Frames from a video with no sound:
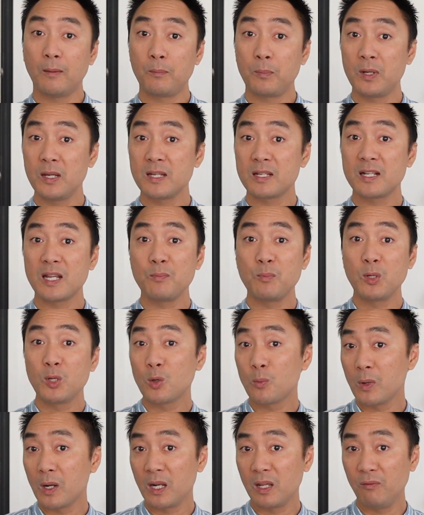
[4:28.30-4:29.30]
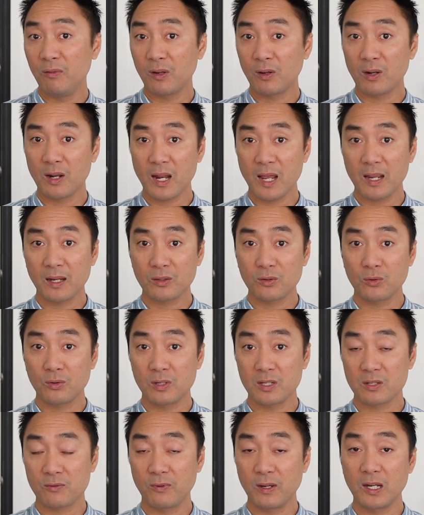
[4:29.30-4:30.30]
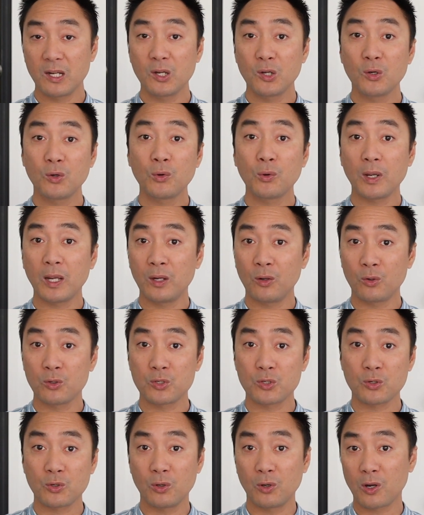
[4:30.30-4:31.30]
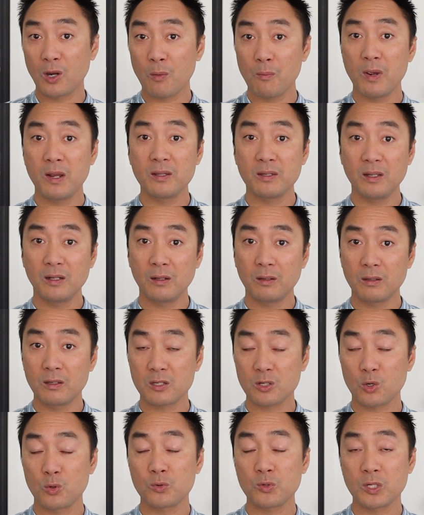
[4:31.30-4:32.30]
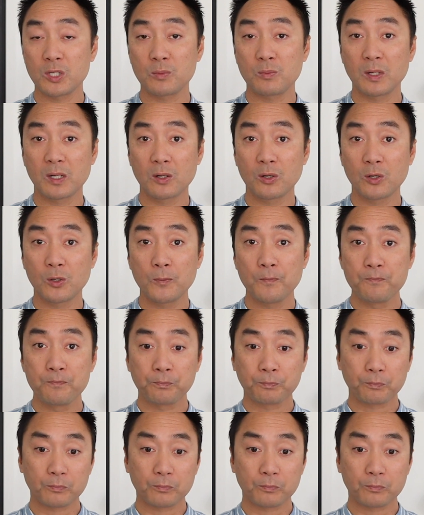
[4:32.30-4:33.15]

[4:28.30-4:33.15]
please let me know by leaving a like to this video and also a comment in the descriptions below.